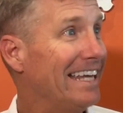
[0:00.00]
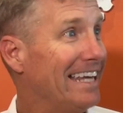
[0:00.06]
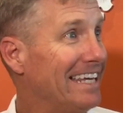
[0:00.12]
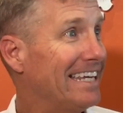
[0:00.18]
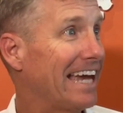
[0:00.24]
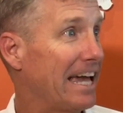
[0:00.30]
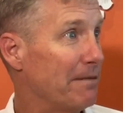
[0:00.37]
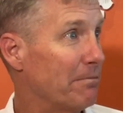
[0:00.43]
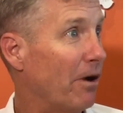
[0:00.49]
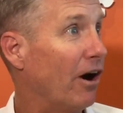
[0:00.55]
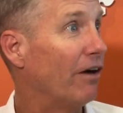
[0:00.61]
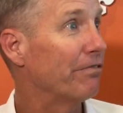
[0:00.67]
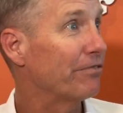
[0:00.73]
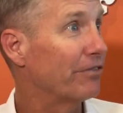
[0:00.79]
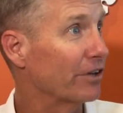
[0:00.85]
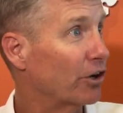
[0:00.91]
He came
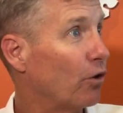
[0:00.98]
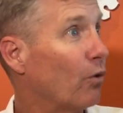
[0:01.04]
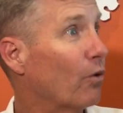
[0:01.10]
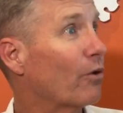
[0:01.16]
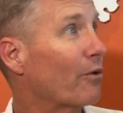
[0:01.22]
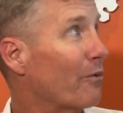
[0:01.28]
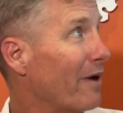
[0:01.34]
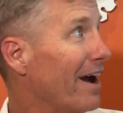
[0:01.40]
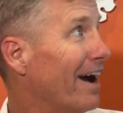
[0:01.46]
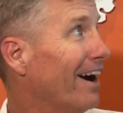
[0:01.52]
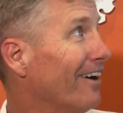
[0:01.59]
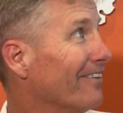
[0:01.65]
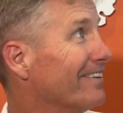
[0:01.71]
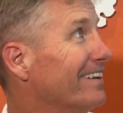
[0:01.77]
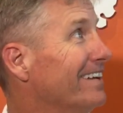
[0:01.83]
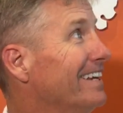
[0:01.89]
off the corner
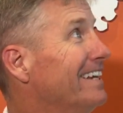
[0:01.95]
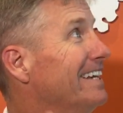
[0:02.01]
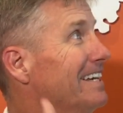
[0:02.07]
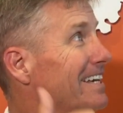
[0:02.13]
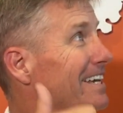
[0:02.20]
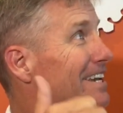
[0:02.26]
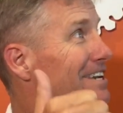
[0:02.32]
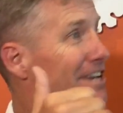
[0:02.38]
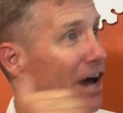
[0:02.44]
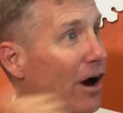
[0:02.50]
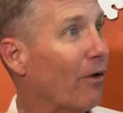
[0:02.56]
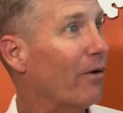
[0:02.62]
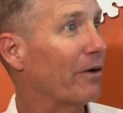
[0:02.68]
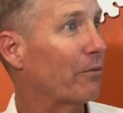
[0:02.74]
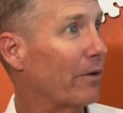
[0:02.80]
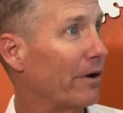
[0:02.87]
route
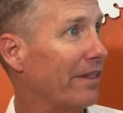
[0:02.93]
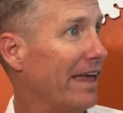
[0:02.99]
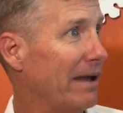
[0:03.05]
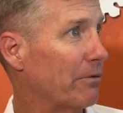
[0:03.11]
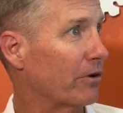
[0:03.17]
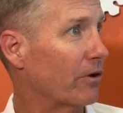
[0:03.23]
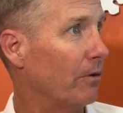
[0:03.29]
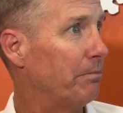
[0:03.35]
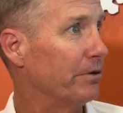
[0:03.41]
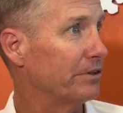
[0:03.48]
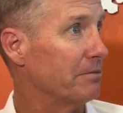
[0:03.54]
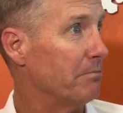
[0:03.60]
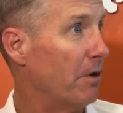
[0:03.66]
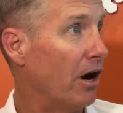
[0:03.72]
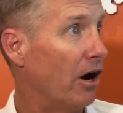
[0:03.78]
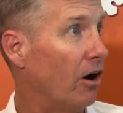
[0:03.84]
knowing where they were going to put
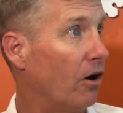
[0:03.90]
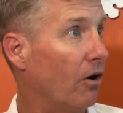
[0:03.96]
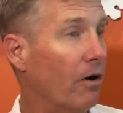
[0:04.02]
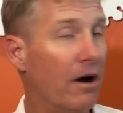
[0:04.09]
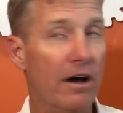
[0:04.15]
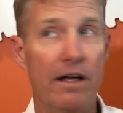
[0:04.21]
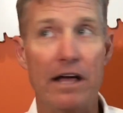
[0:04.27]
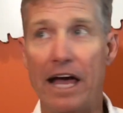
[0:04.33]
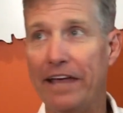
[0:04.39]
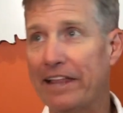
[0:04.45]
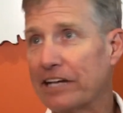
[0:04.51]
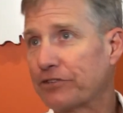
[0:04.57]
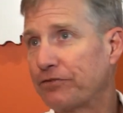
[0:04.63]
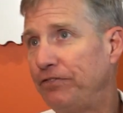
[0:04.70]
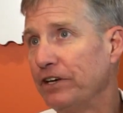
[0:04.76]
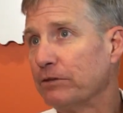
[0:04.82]
the ball, and
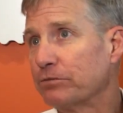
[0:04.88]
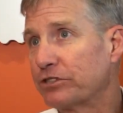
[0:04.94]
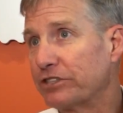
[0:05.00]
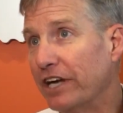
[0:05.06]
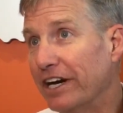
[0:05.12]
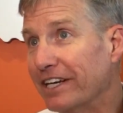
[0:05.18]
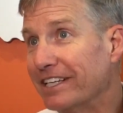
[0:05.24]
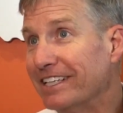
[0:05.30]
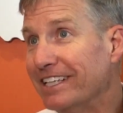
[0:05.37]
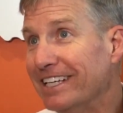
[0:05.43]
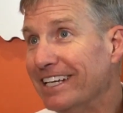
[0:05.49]
that's film study.